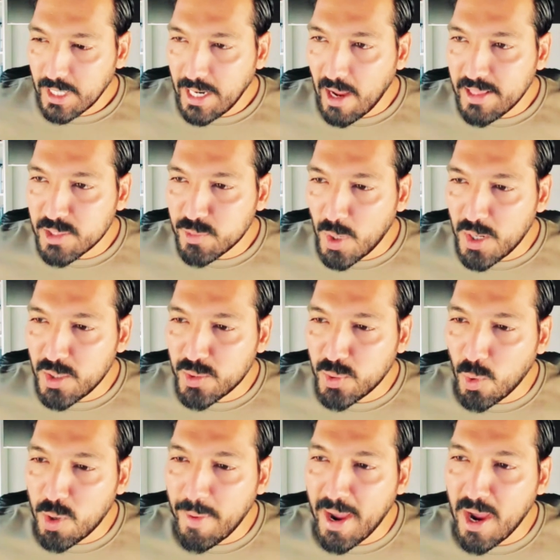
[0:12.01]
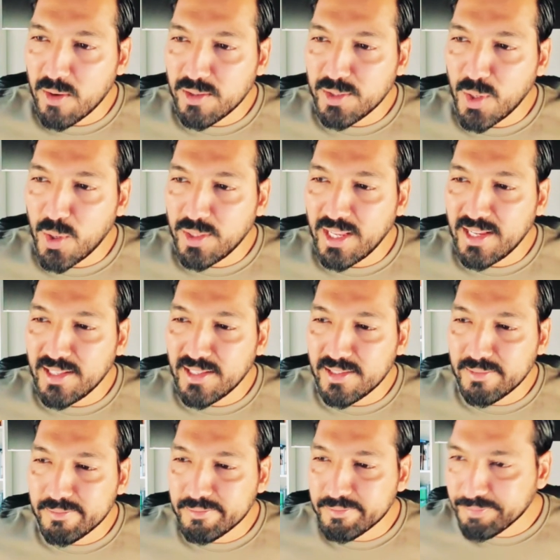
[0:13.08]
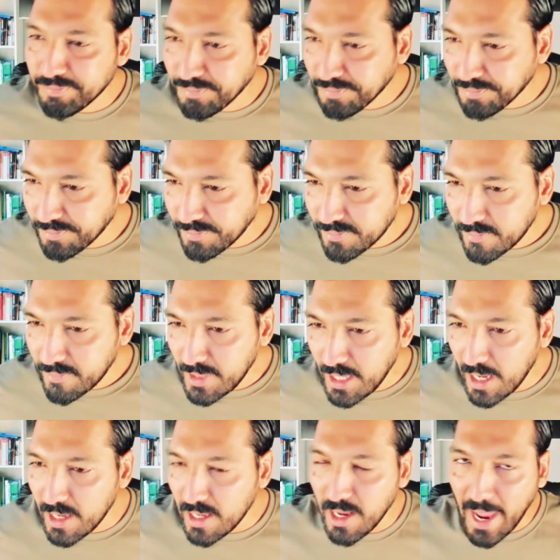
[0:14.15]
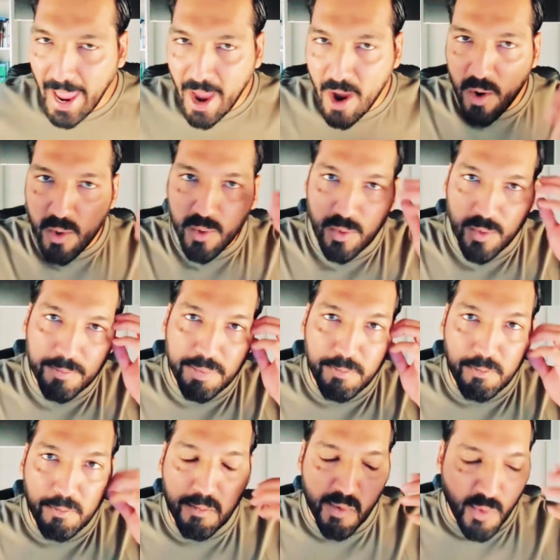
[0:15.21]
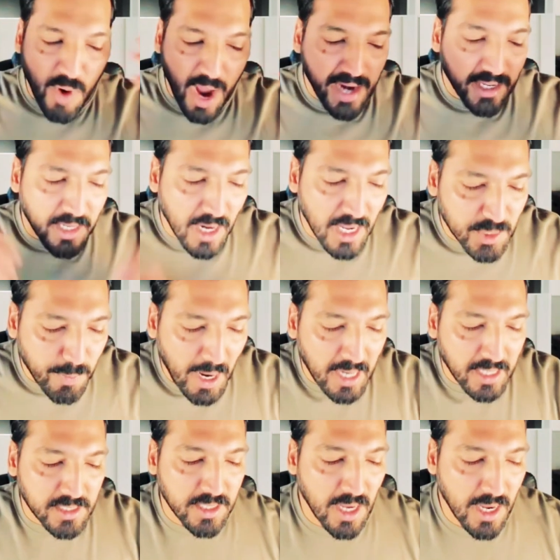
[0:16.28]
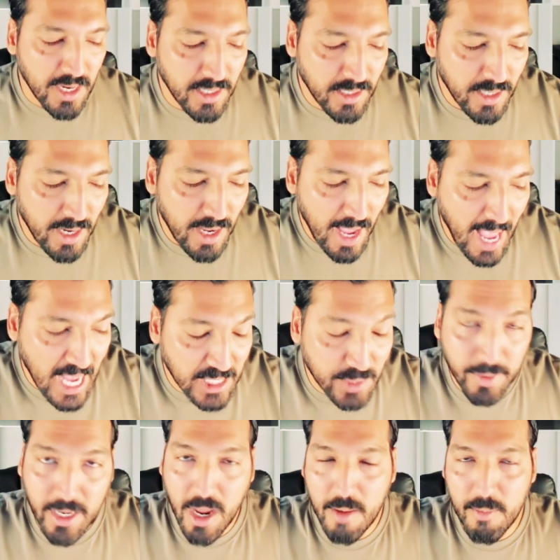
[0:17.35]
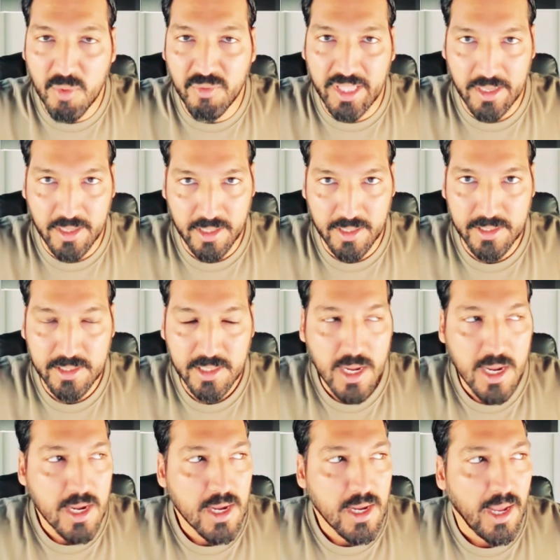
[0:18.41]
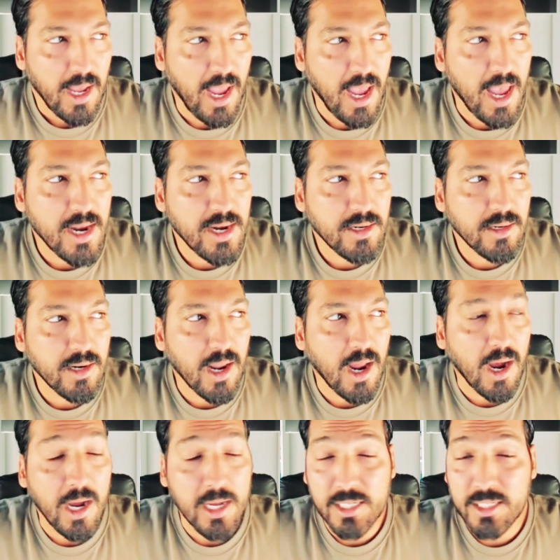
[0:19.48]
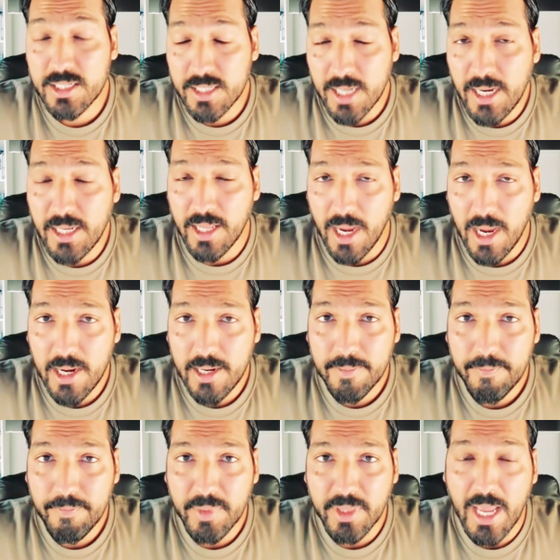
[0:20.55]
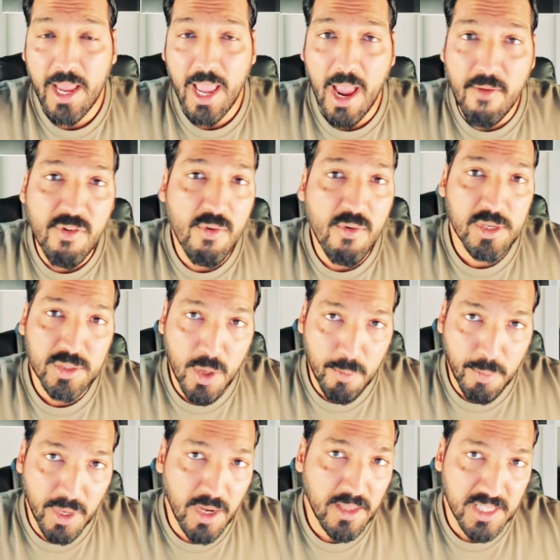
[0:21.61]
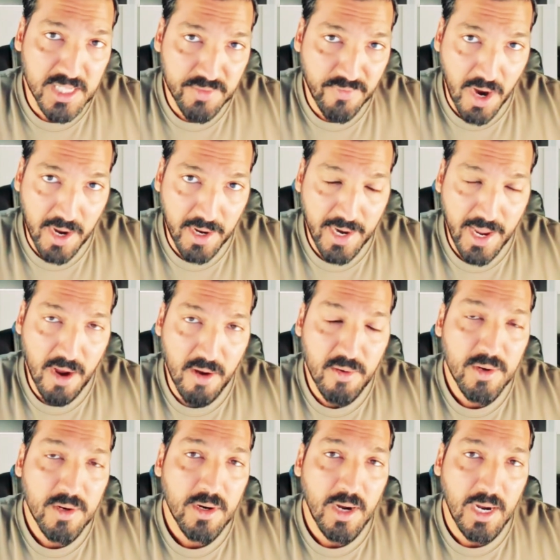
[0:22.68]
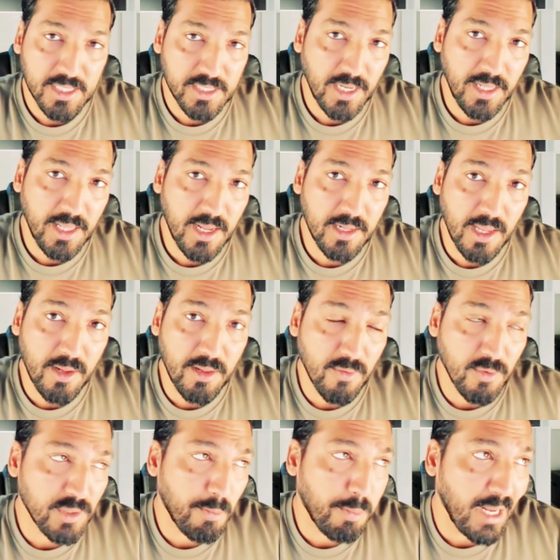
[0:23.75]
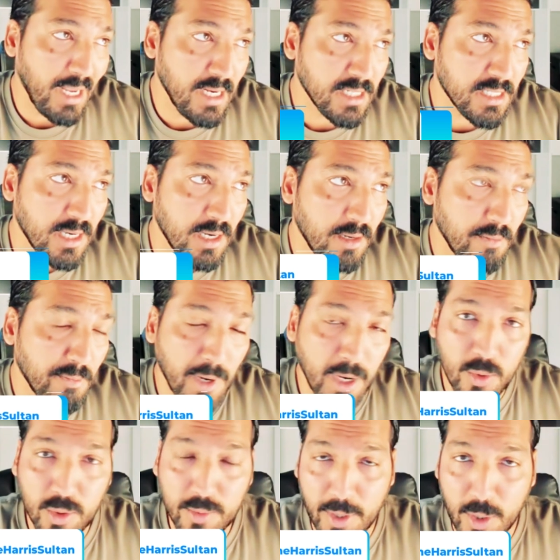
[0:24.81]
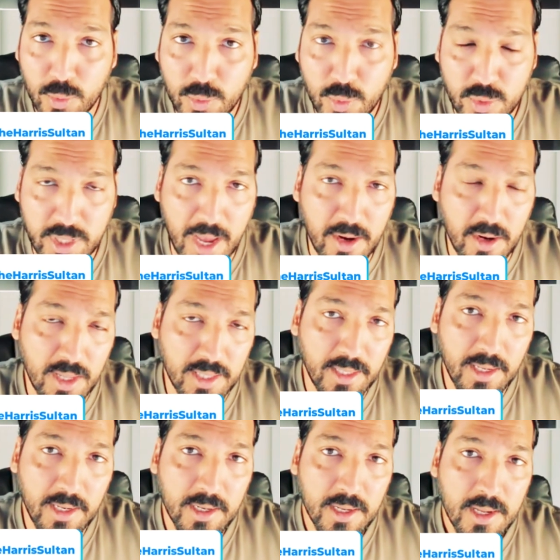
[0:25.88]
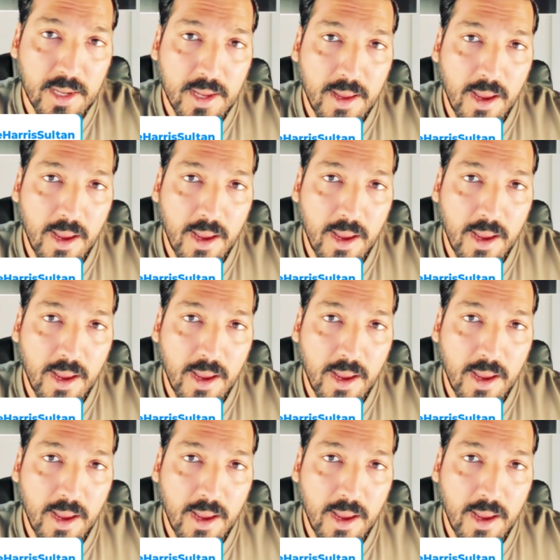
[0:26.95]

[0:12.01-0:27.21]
Now, I just wanted to talk about, you know, that how radicalized Pakistan has become over the years. And I say that everyone's going to burn in this fire now. I say that there was a playlist in on my Urdu channel, I think,